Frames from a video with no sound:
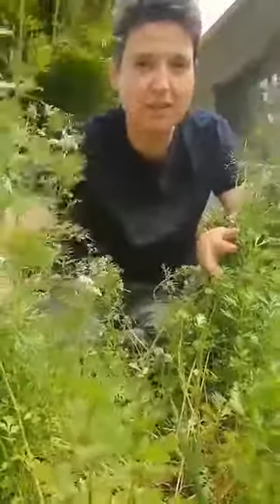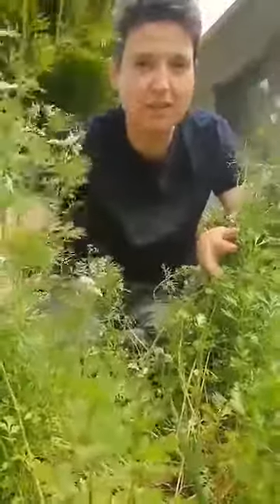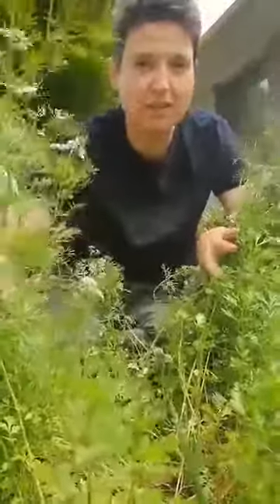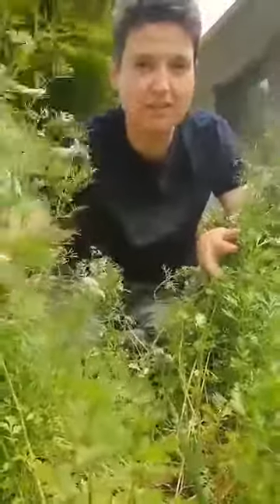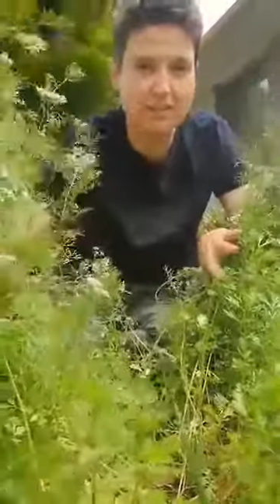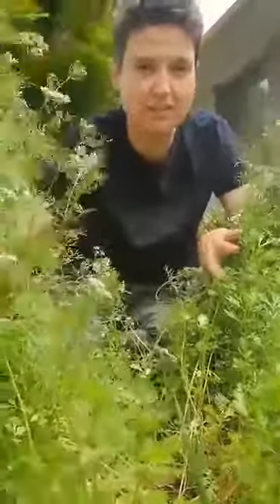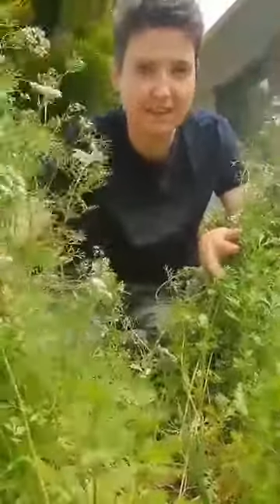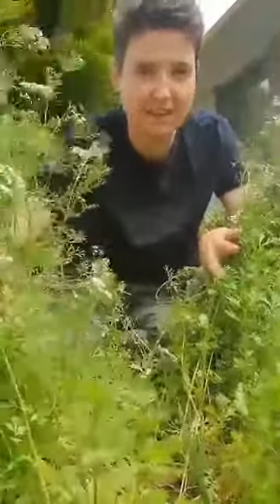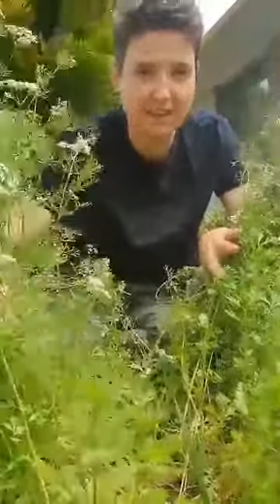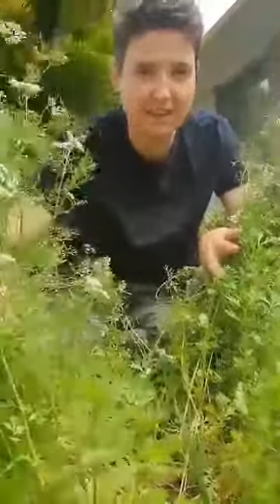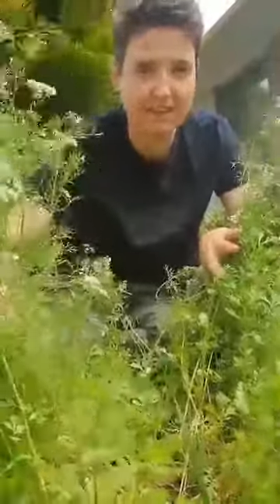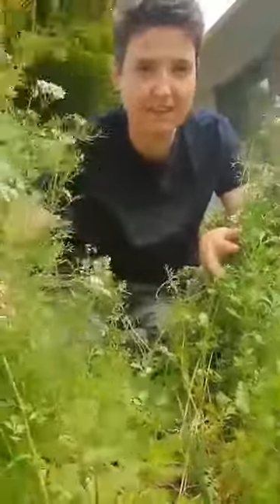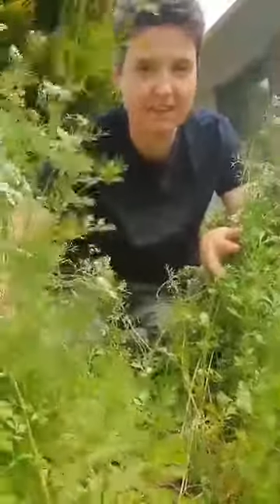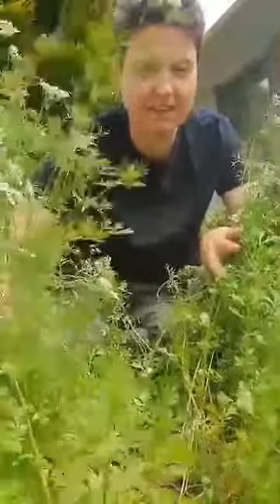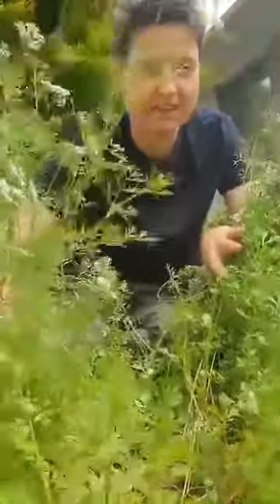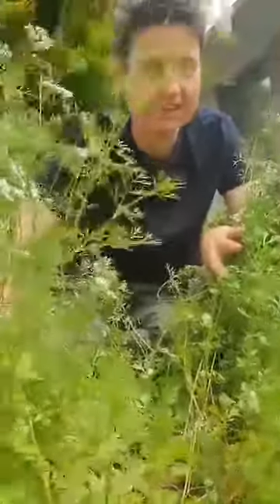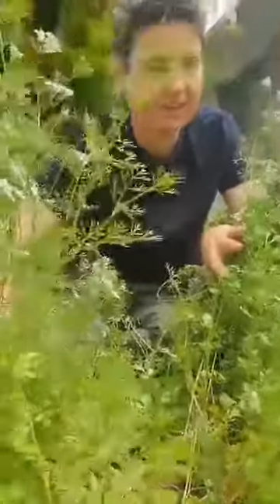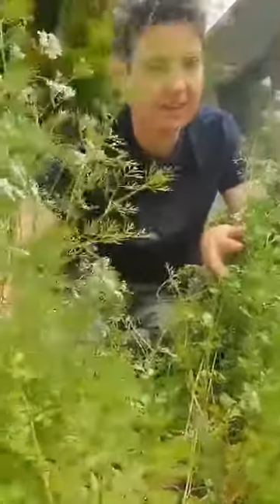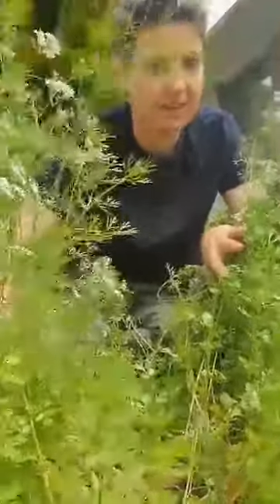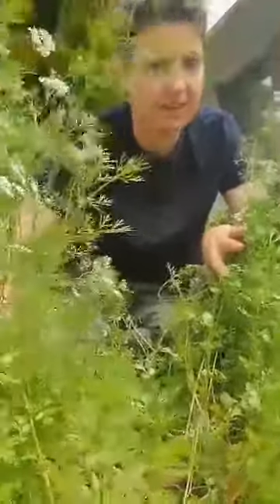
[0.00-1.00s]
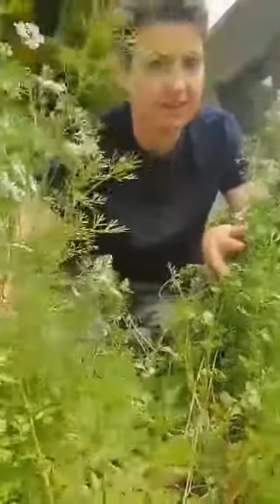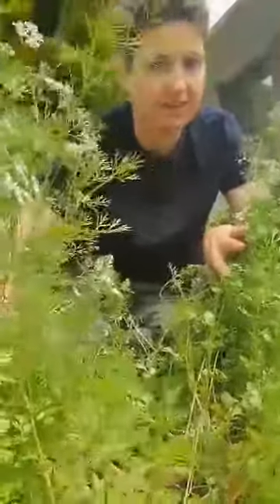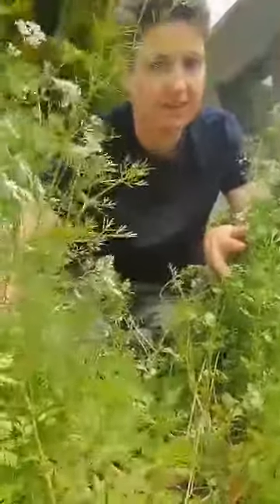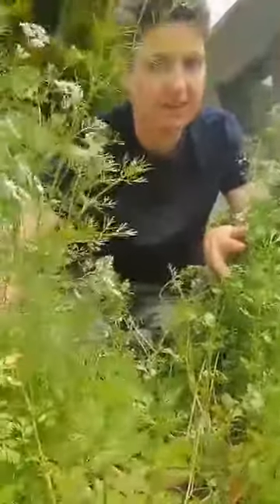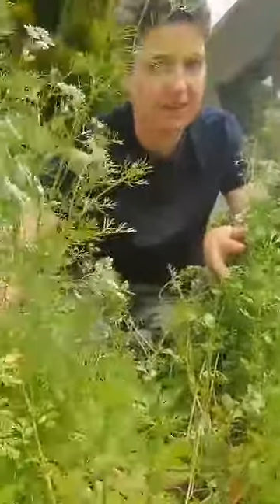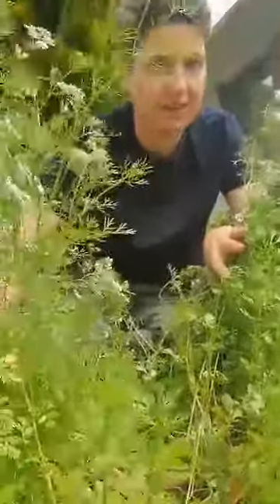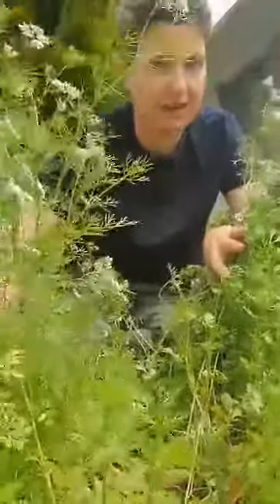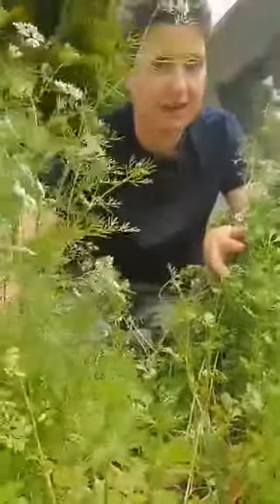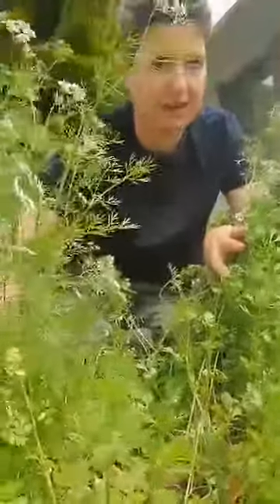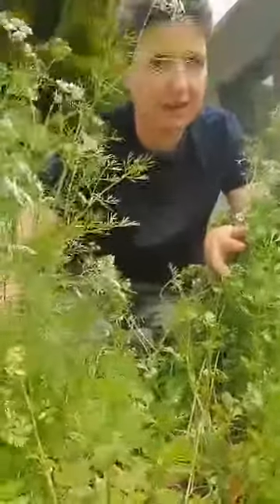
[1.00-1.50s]
seeds that I've
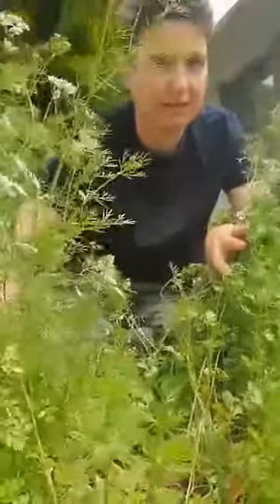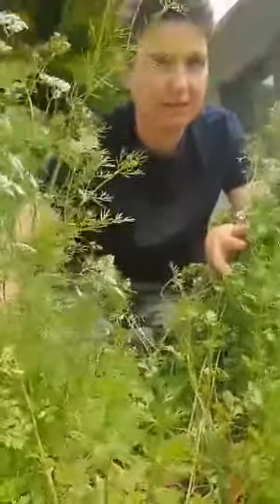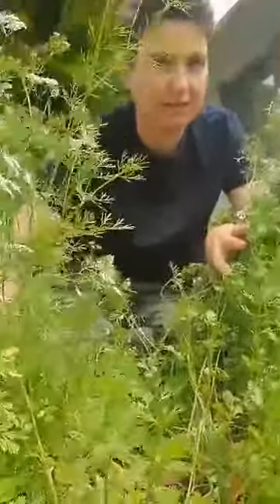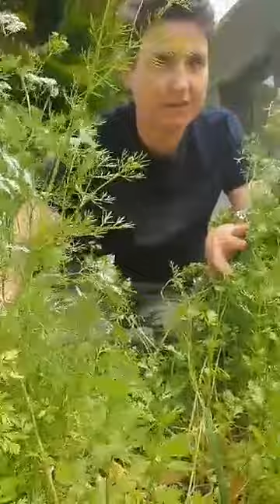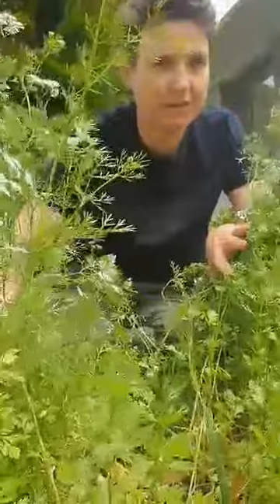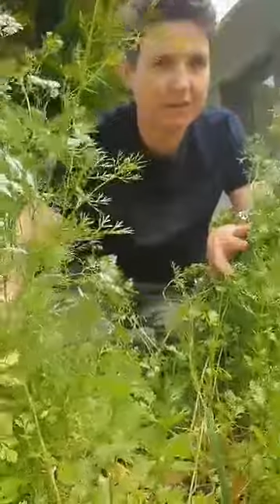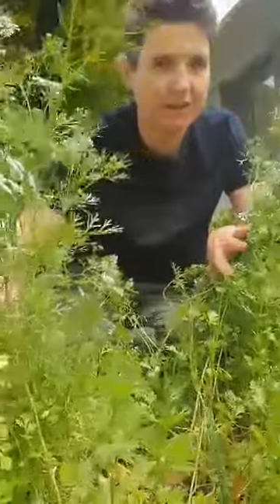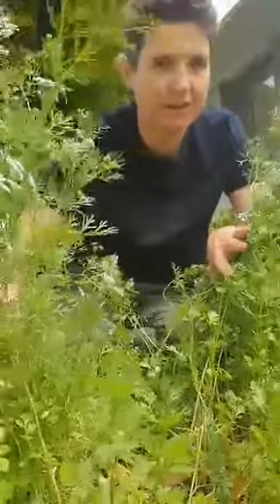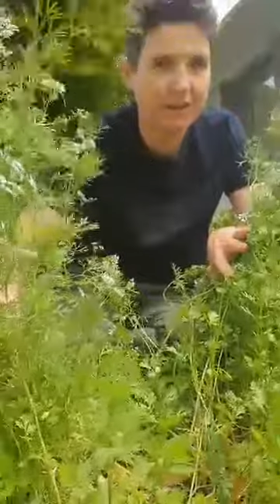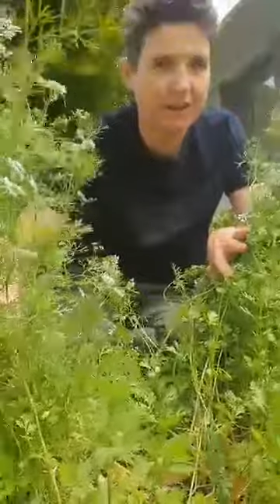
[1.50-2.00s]
saved